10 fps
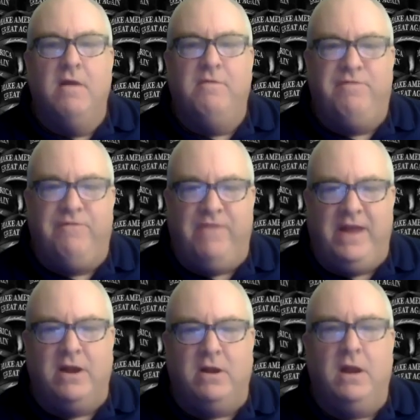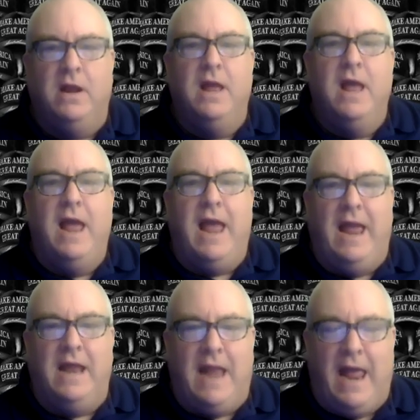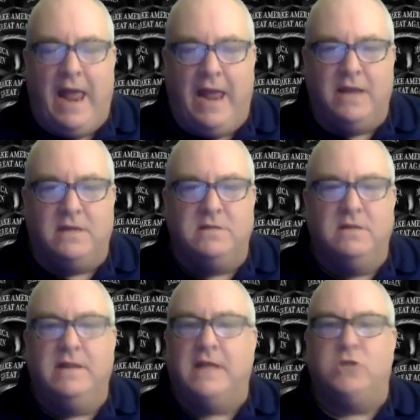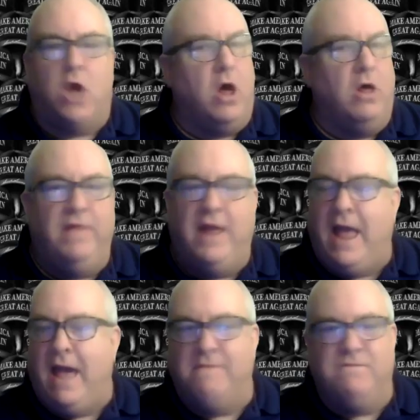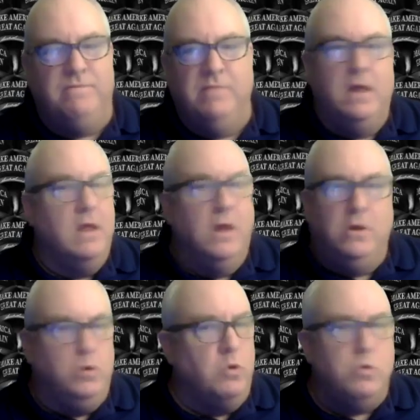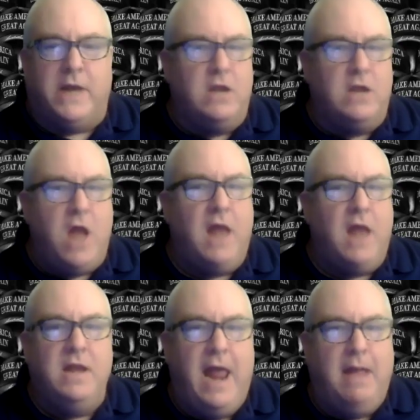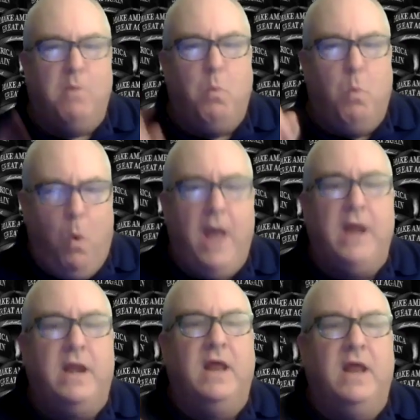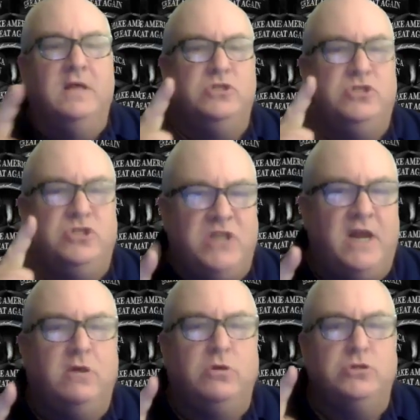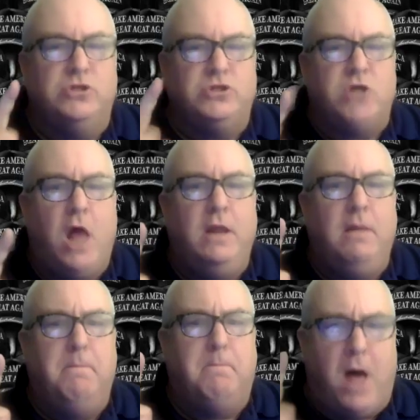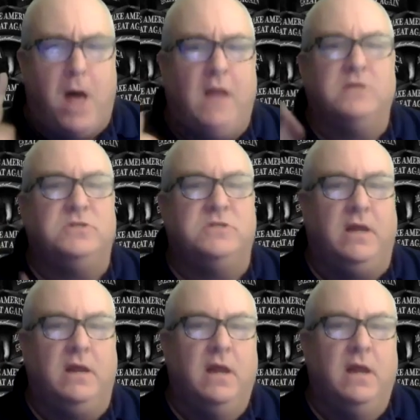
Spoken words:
Fear and hate. That's all they have. You cannot name one single solid policy,